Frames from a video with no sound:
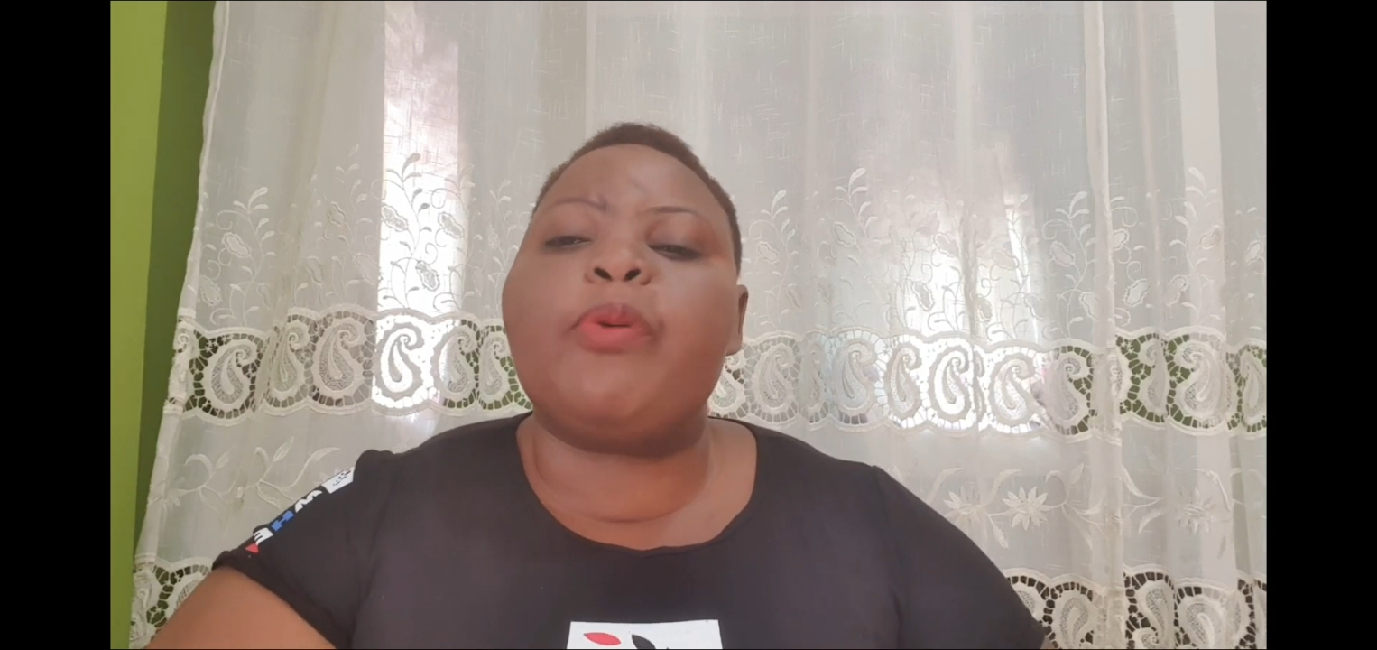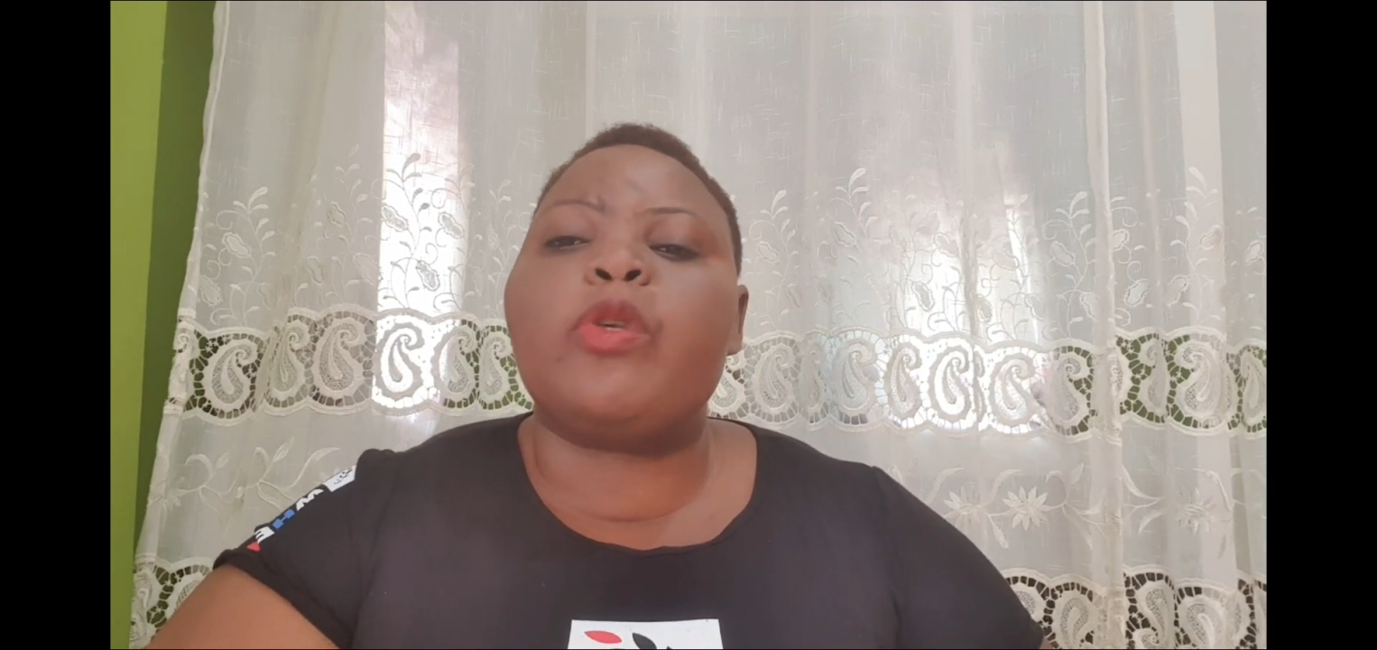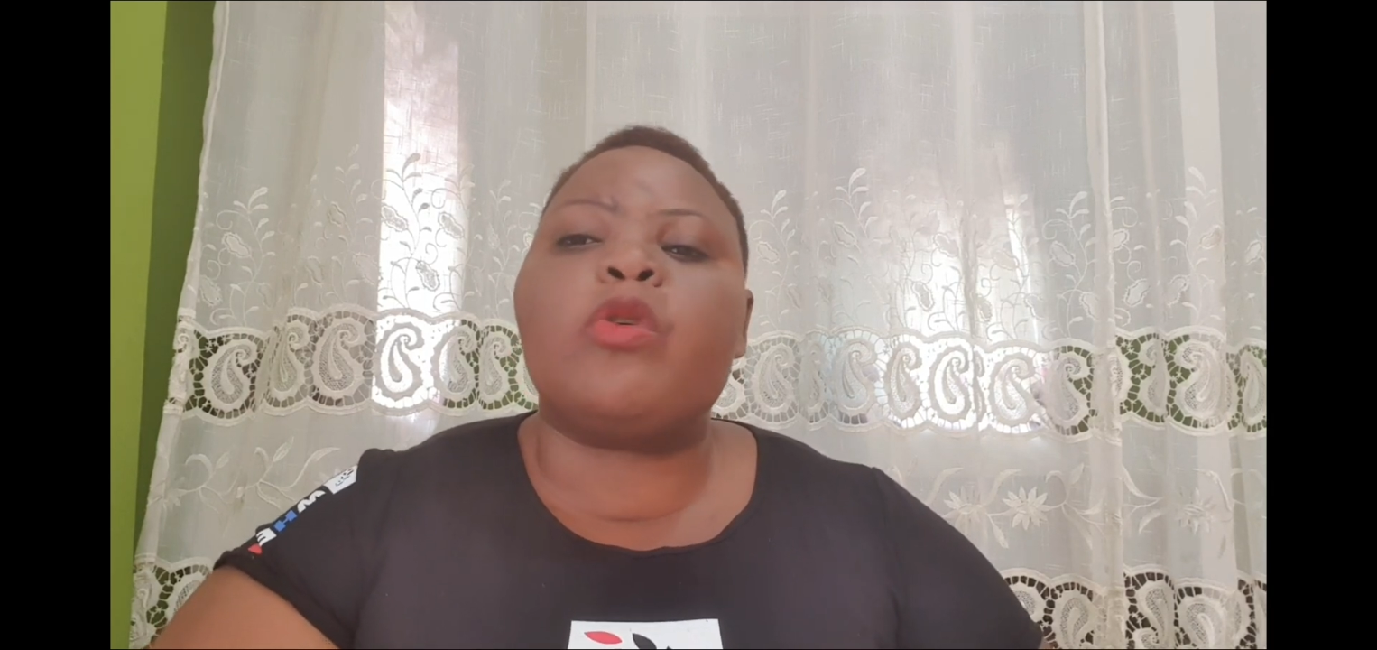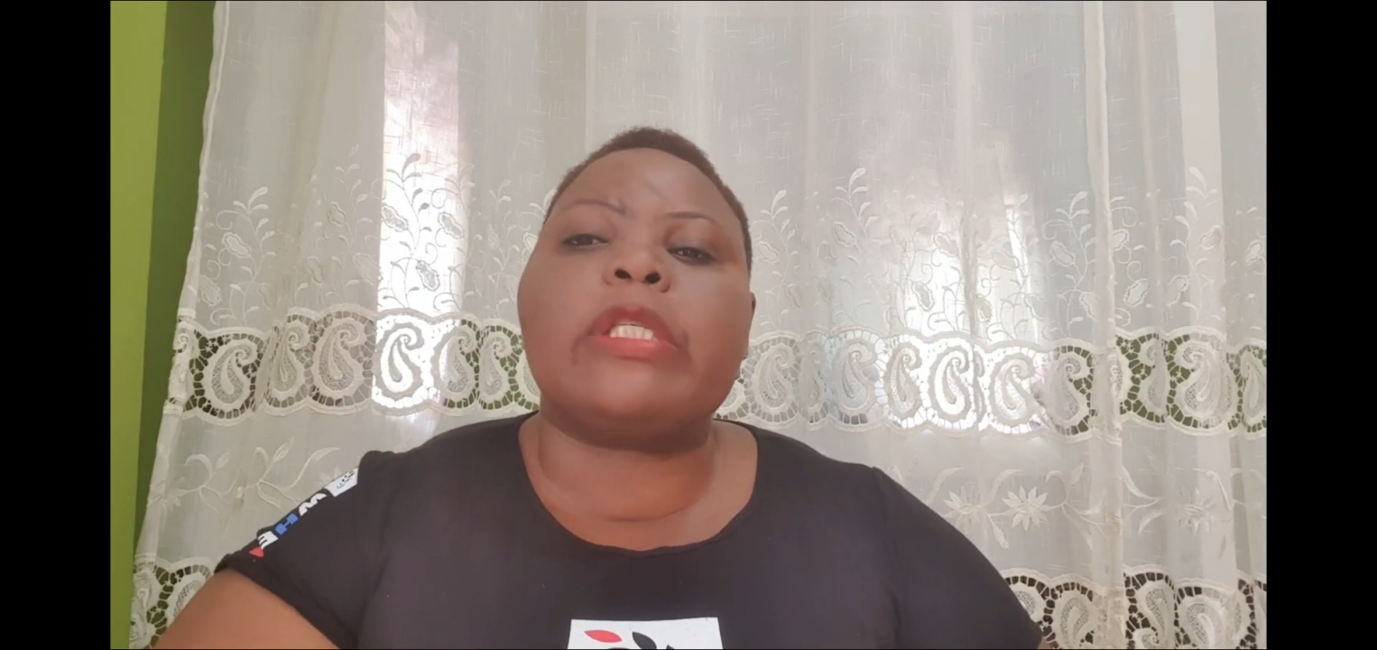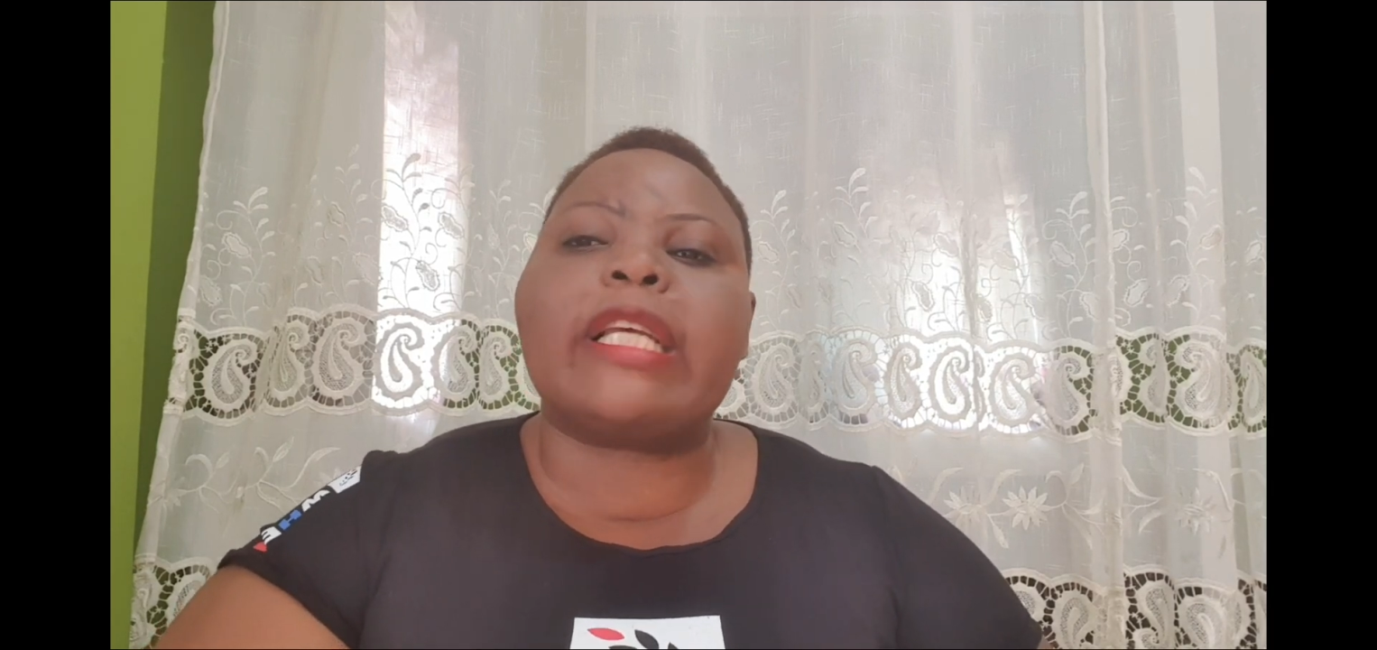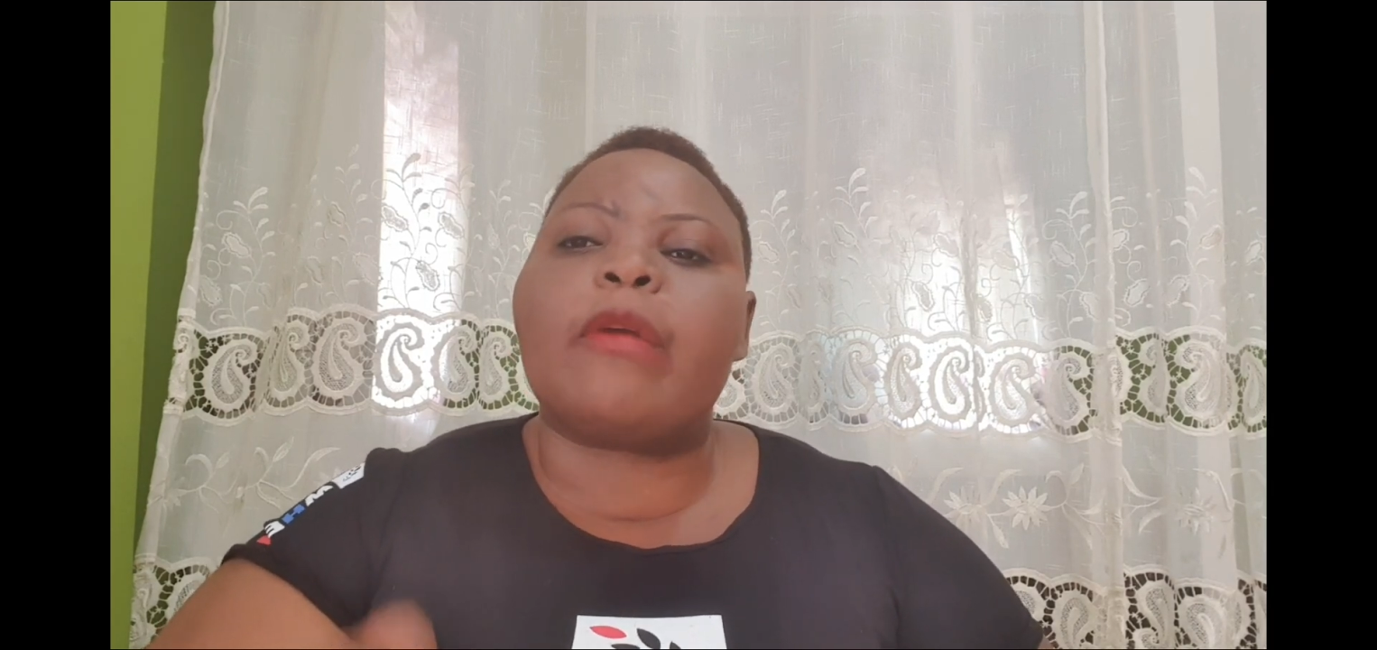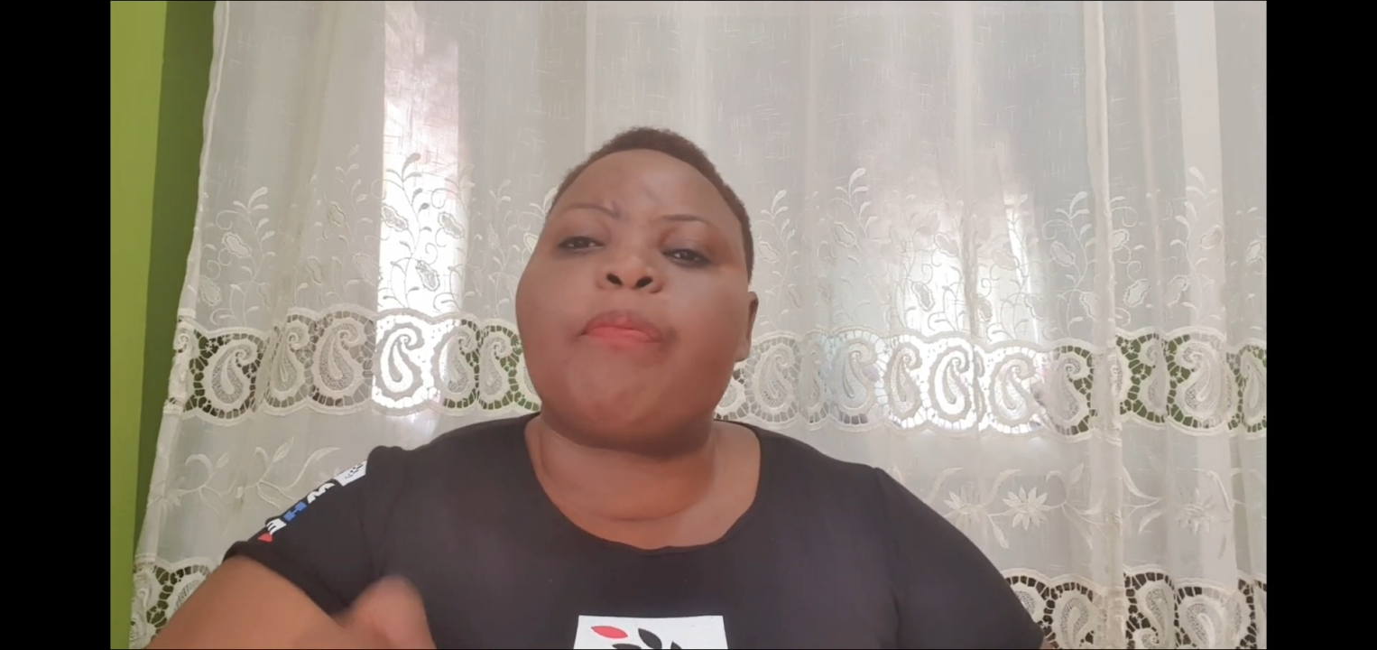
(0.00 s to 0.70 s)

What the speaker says: using